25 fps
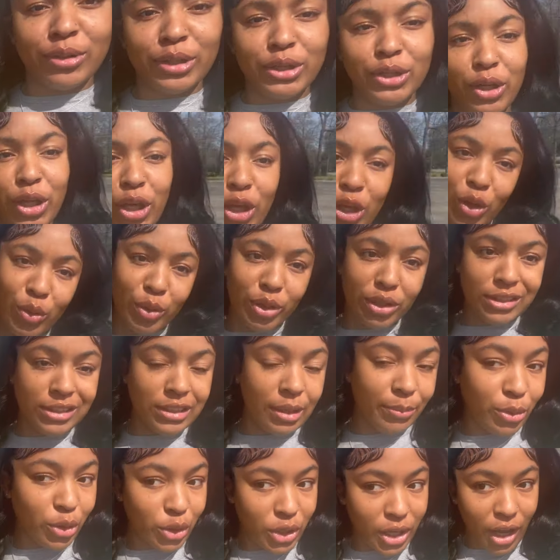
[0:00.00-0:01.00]
Real cute, real
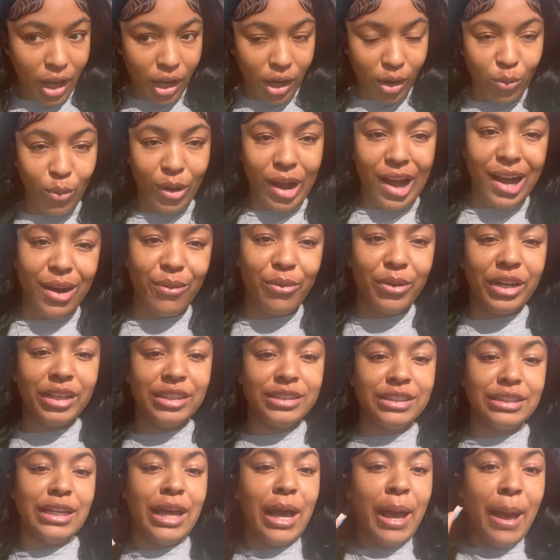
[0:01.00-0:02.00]
simple. Y'all, why
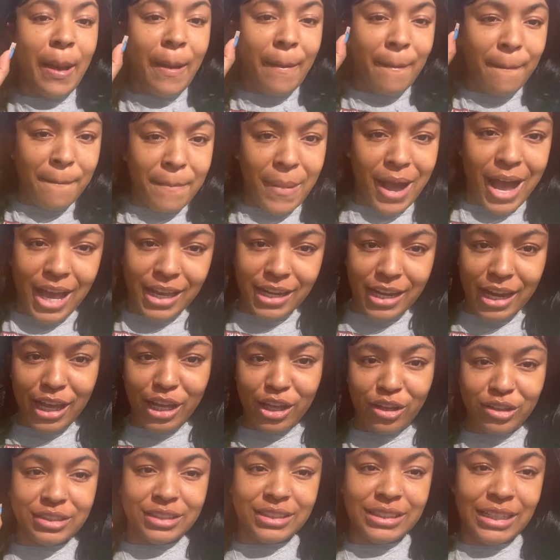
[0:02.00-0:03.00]
was my
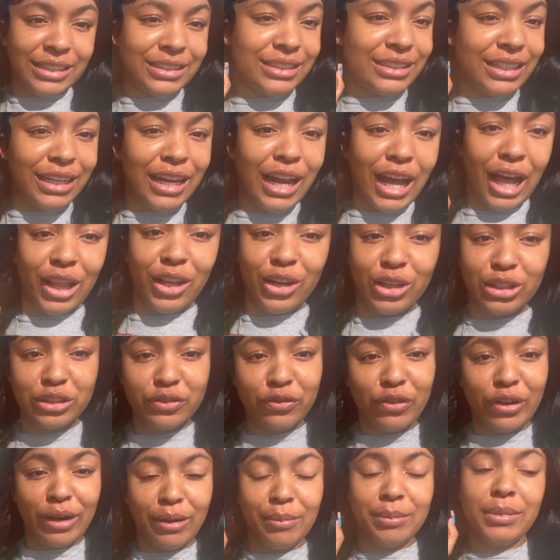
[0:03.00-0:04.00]
nail
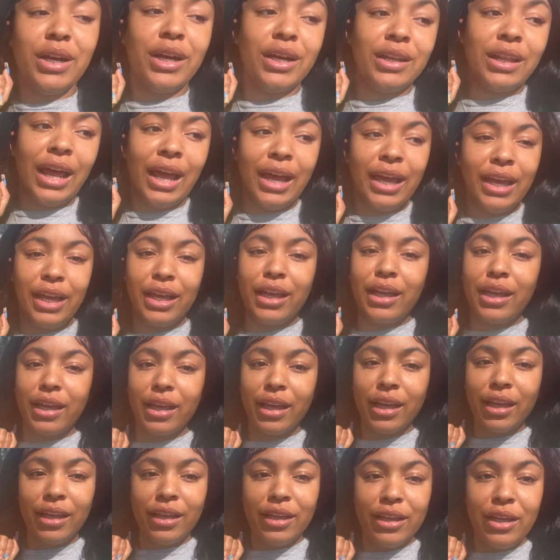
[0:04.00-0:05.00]
$60 from a, like,
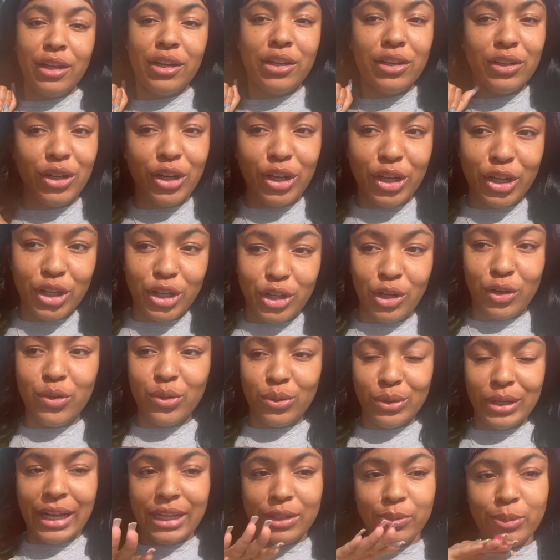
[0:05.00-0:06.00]
girl
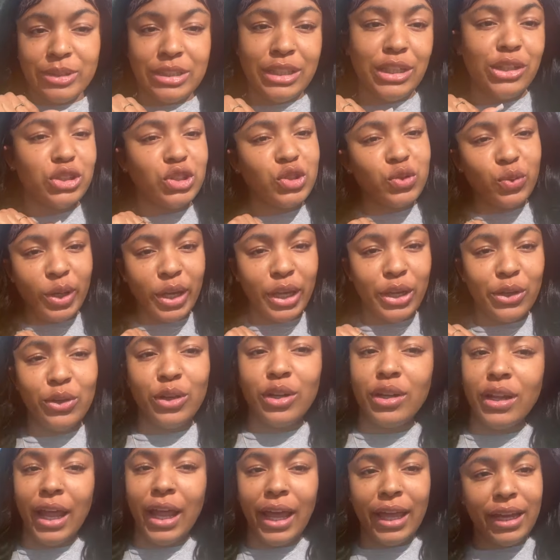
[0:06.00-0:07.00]
that was in a suite, you
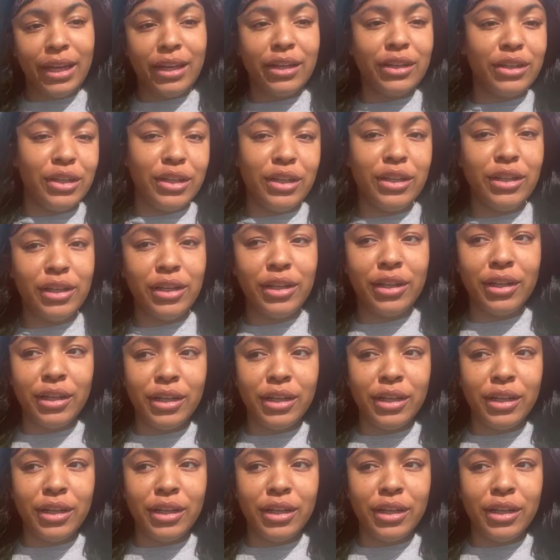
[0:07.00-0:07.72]
know, like, the